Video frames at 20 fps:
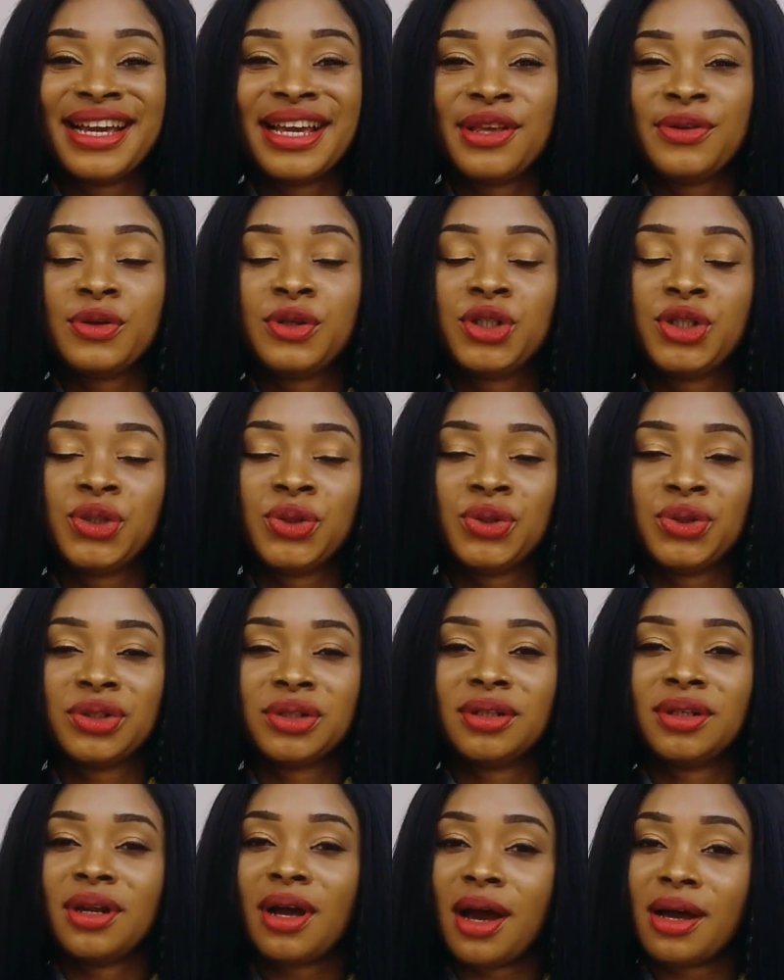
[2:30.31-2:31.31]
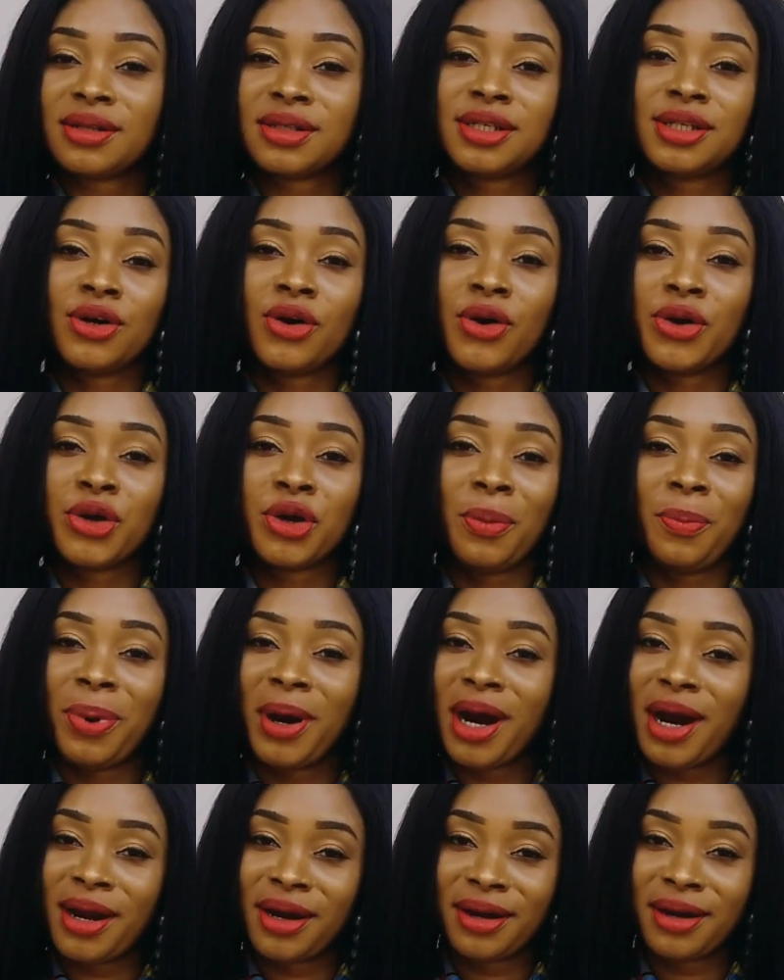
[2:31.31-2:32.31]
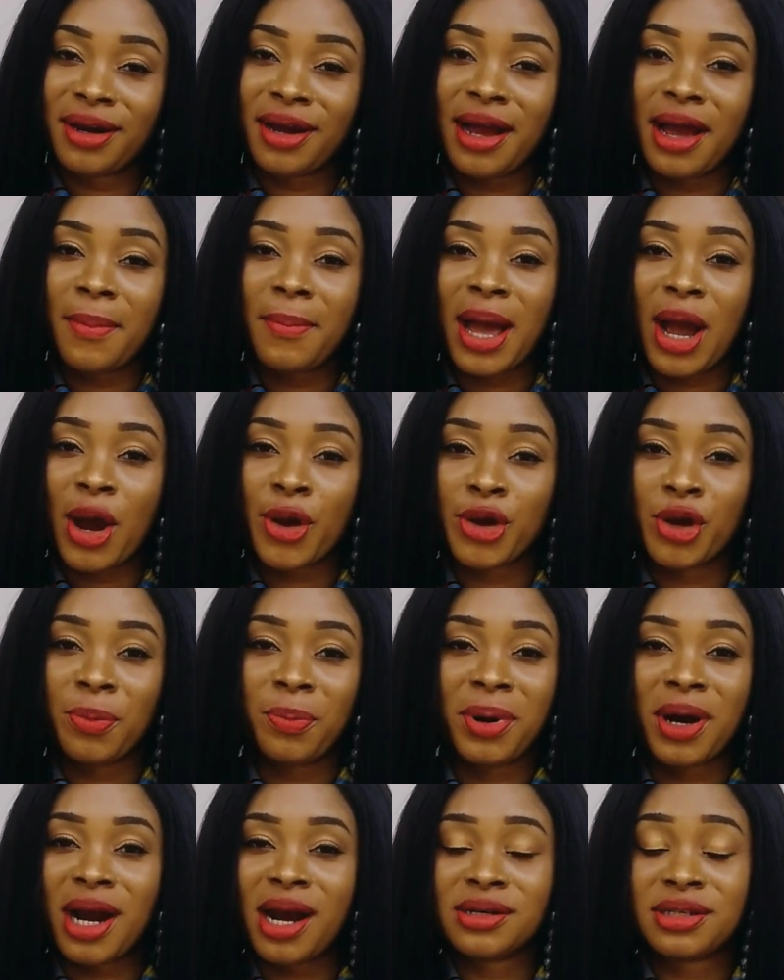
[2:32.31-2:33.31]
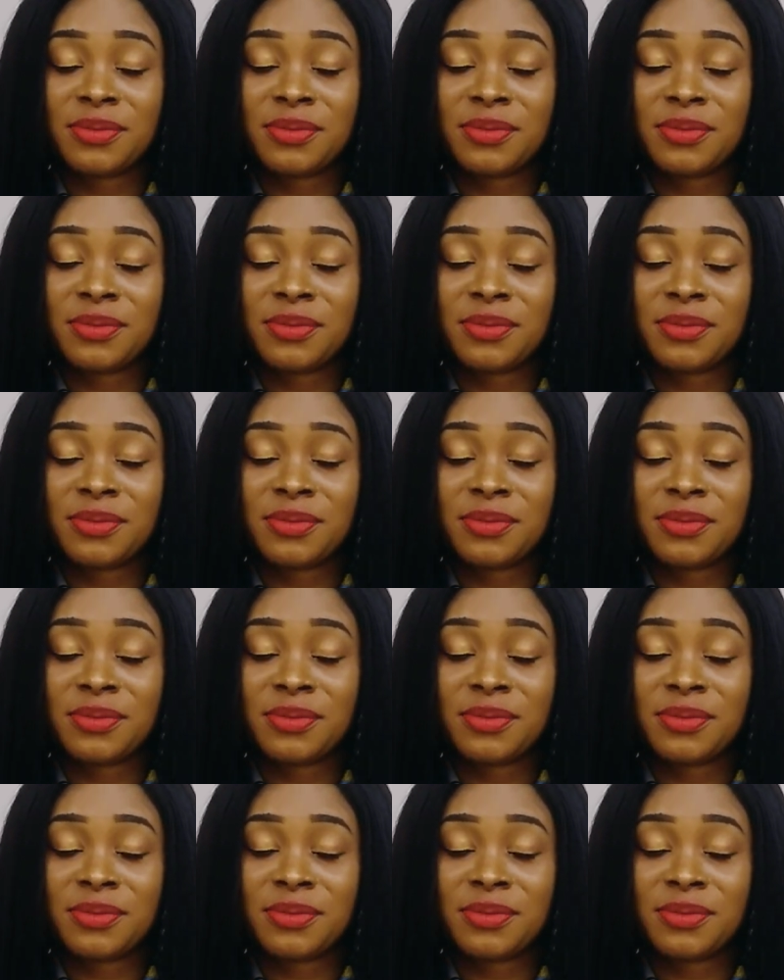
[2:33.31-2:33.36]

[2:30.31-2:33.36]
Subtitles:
you should not tell your partner about your past,